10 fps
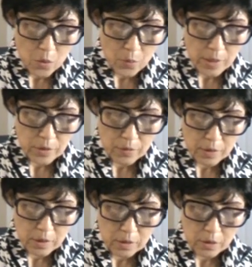wed to
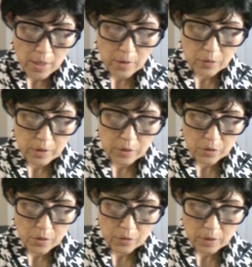his eldest
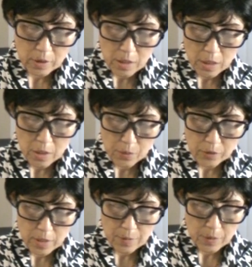daughter
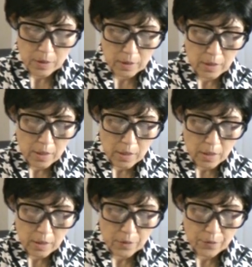Hippodamia.
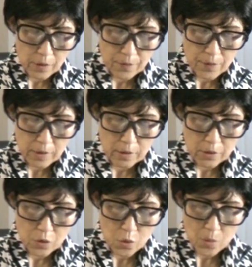Her father,
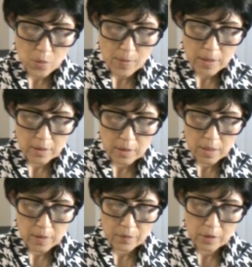noble mother,
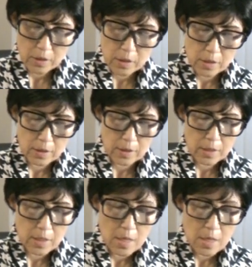loved her dearly,